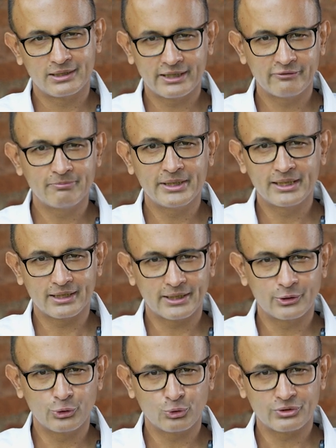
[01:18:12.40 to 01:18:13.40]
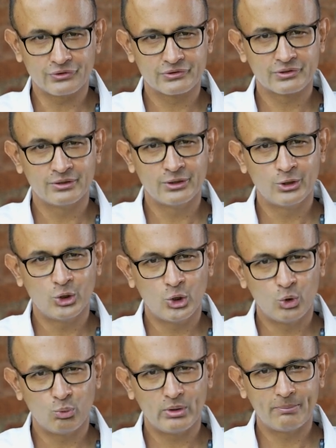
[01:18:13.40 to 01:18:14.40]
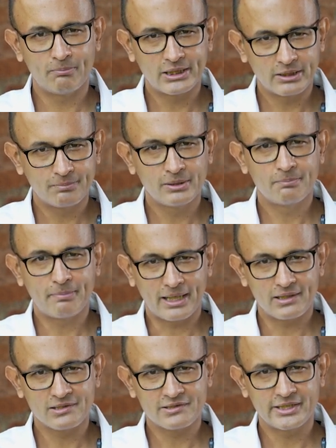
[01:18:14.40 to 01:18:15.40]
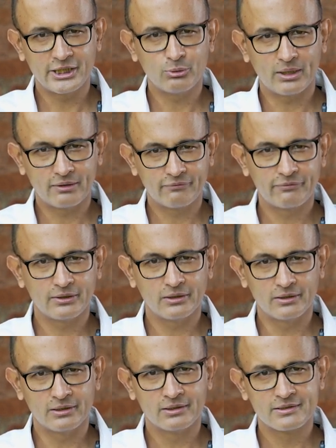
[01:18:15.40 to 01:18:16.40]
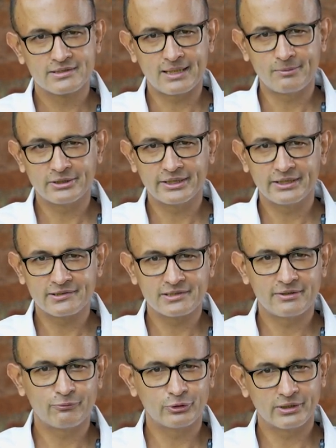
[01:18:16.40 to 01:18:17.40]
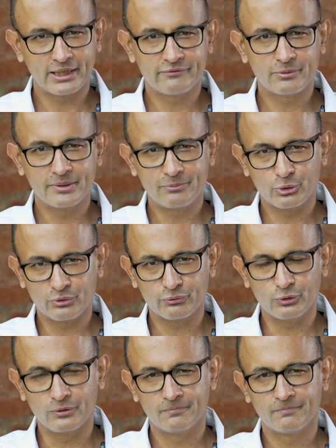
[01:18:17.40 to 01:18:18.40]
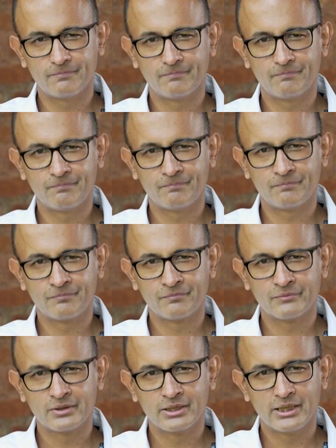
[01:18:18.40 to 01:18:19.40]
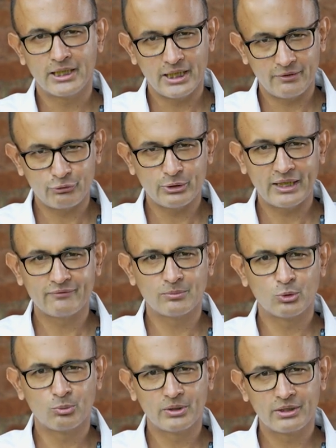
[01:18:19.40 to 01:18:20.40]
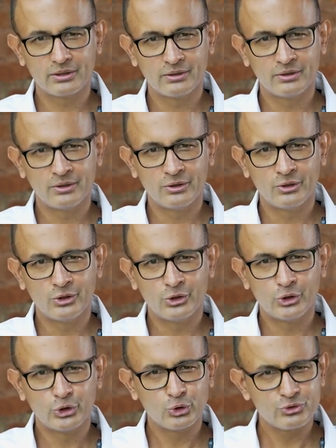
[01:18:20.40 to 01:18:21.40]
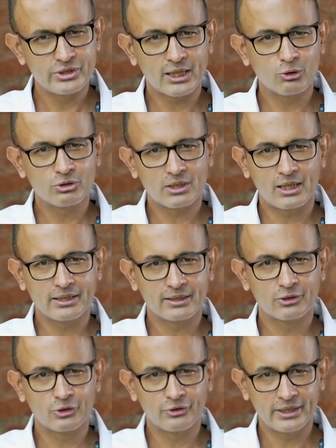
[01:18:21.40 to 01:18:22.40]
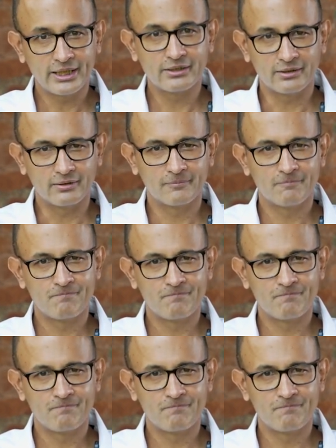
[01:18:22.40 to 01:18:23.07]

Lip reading: life being like a lotus, where multiple petals need to unfurl simultaneously for the life to be beautiful. If you have a moment, do check out her article on LinkedIn,